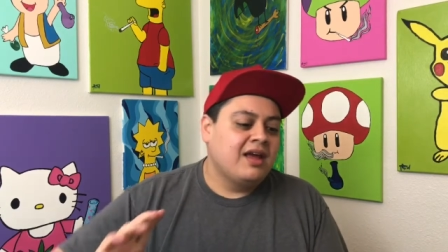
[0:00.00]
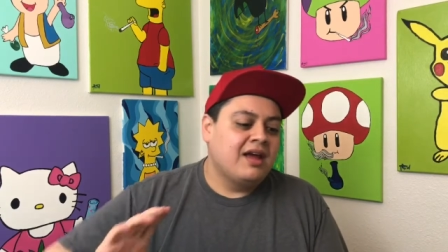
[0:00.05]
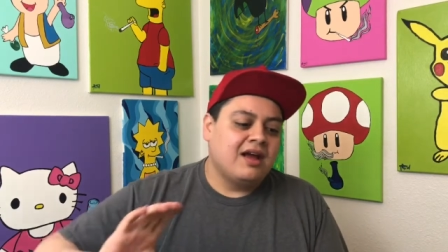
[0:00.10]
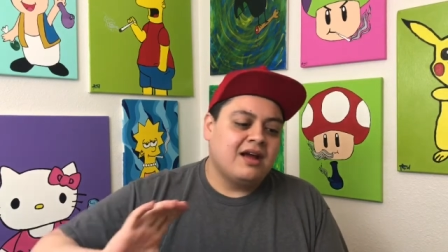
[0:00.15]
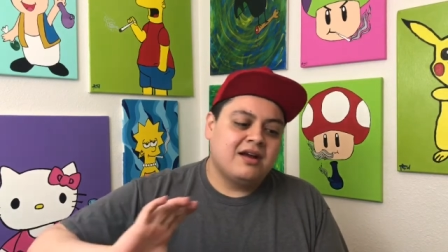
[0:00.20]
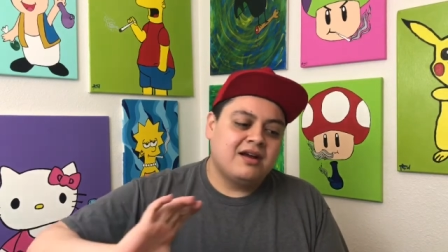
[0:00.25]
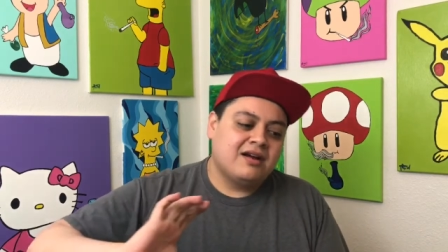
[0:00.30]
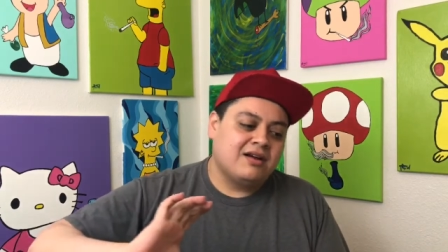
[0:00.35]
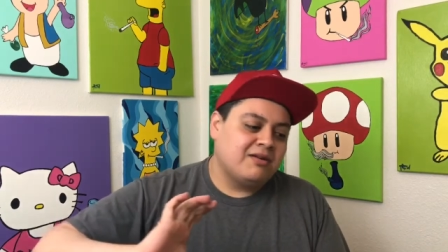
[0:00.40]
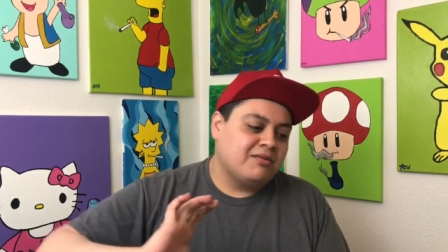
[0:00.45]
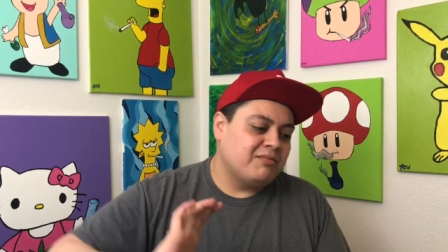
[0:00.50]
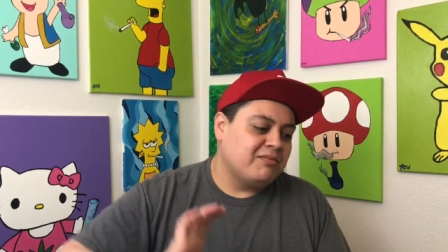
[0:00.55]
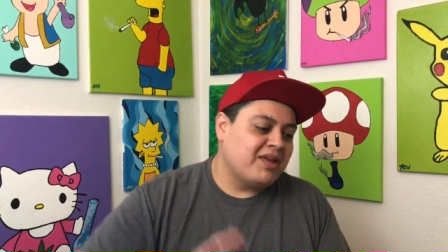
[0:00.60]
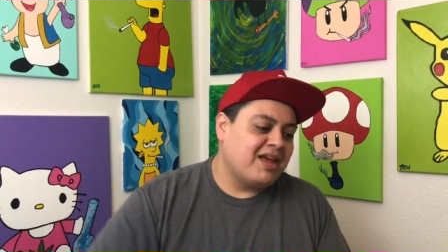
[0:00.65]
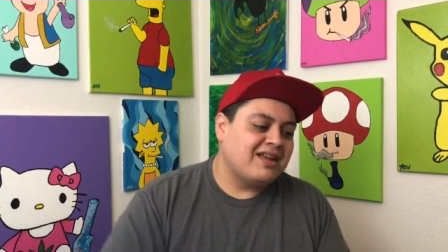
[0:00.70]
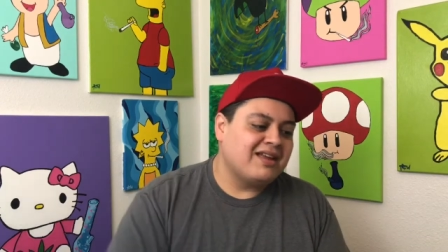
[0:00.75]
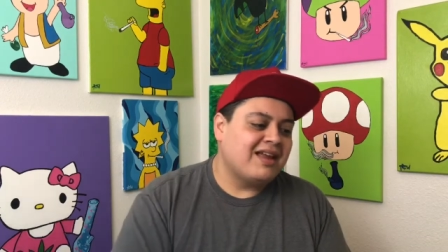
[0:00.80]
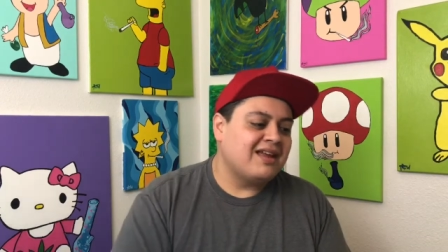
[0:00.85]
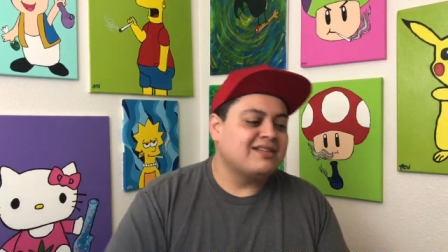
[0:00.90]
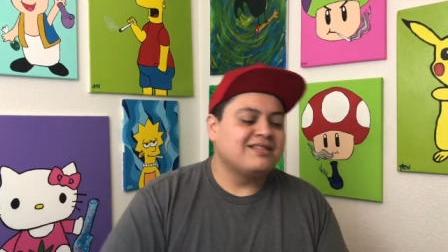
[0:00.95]

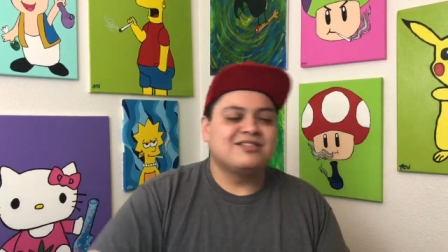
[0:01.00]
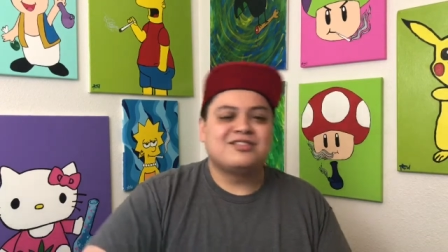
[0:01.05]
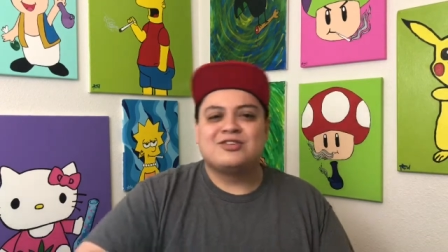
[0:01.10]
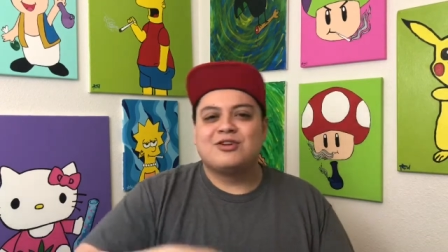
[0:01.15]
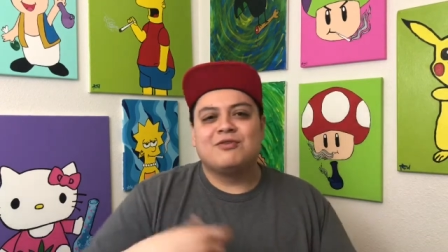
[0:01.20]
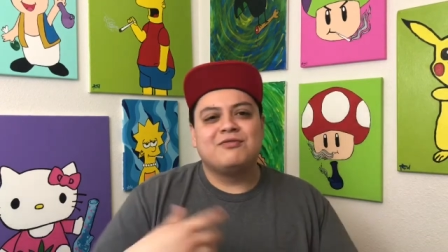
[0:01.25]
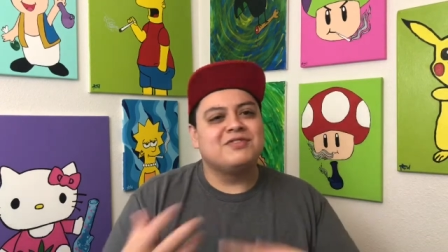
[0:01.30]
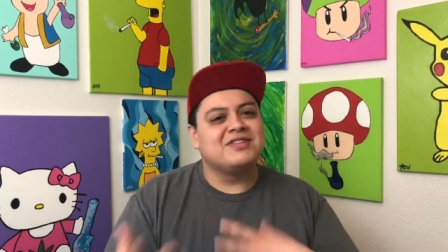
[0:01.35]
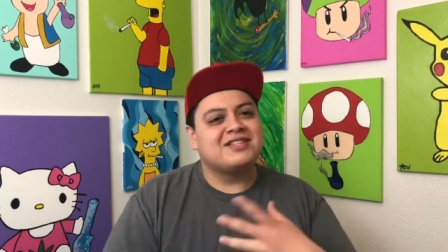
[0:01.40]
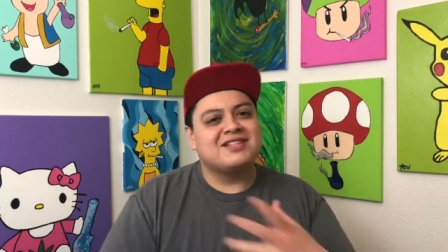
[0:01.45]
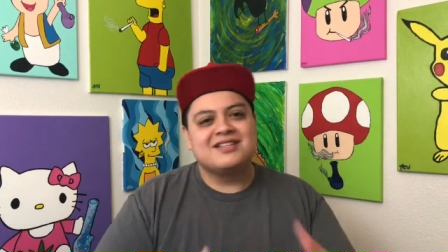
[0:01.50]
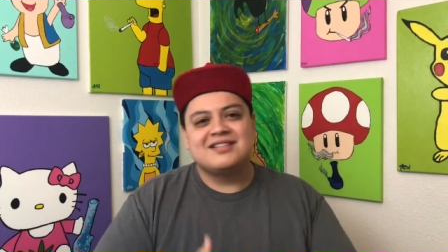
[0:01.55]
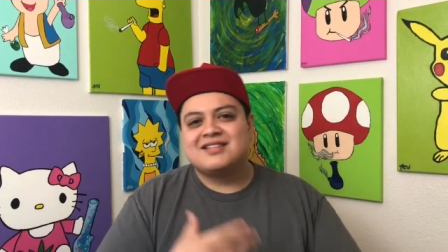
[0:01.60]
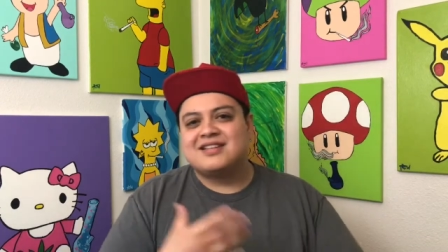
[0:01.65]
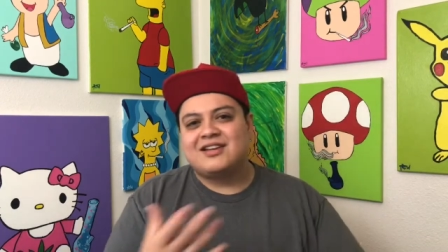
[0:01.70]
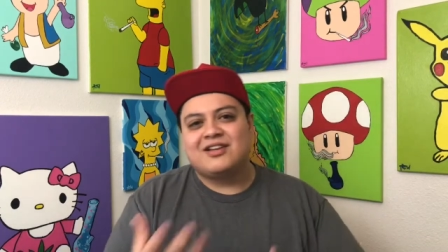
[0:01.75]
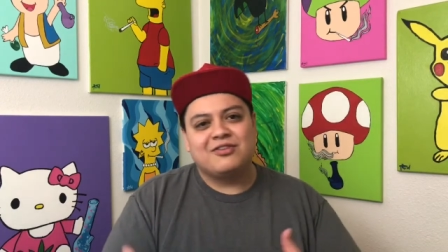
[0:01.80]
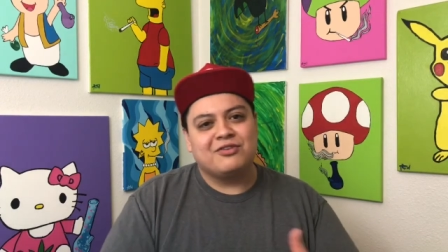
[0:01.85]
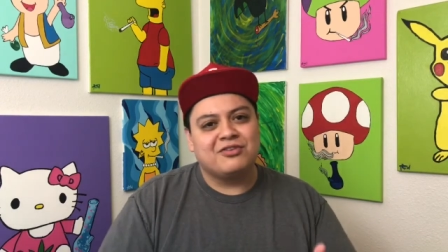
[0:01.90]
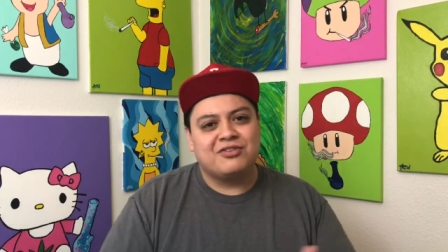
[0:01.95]
and services
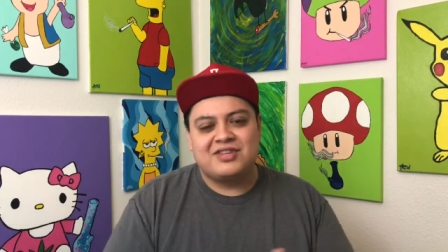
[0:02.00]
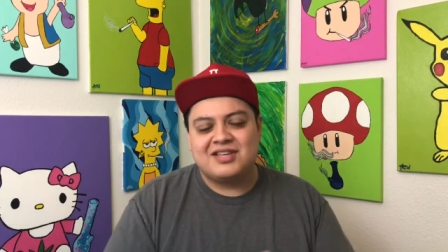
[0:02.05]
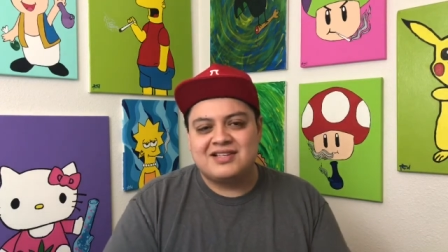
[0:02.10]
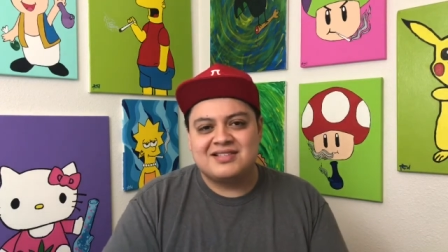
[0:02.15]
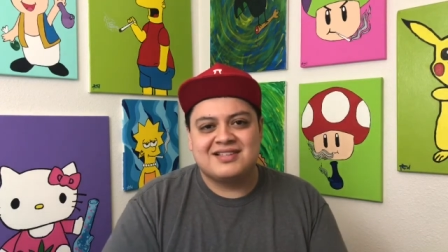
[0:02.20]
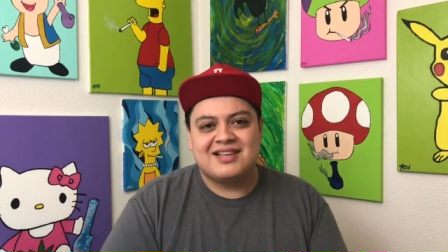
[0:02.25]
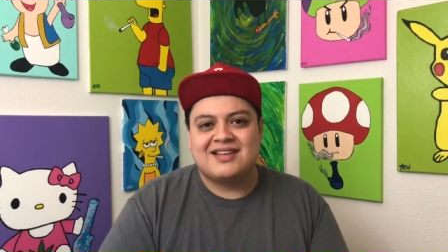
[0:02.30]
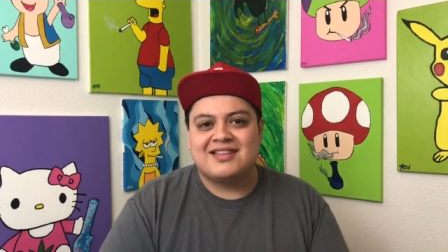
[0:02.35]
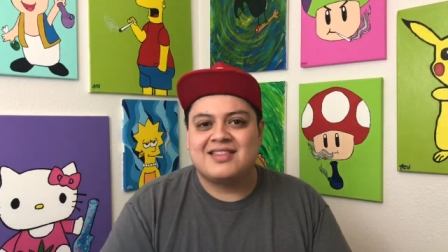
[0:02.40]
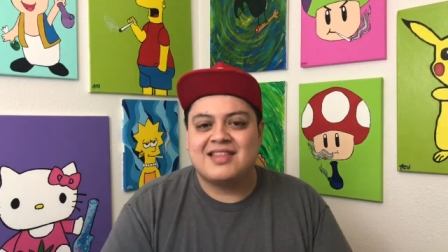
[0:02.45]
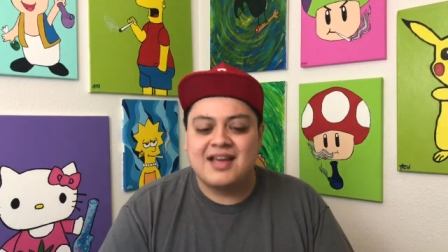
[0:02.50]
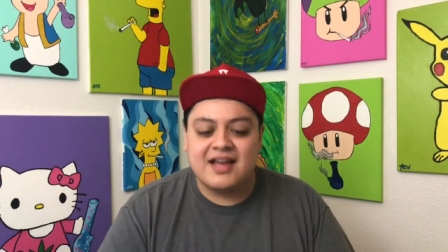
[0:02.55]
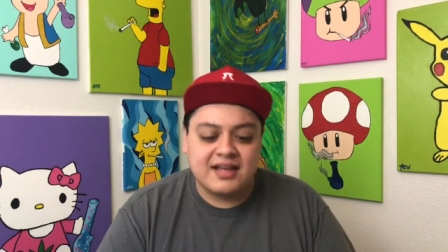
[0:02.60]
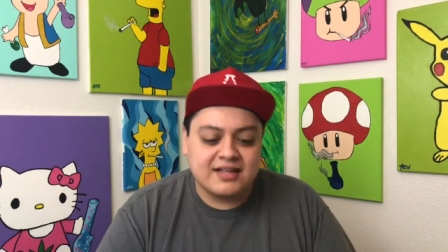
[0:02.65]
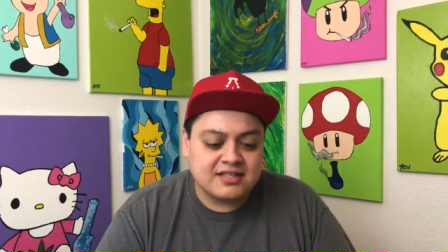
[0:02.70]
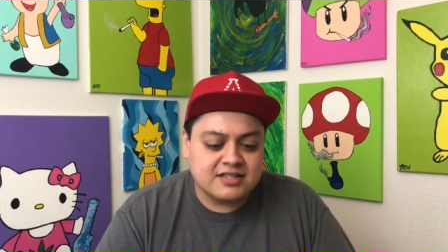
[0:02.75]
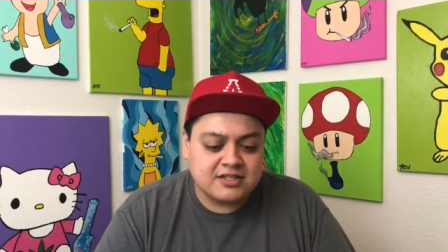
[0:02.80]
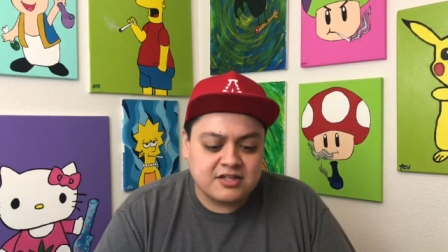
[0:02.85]
and other things like that.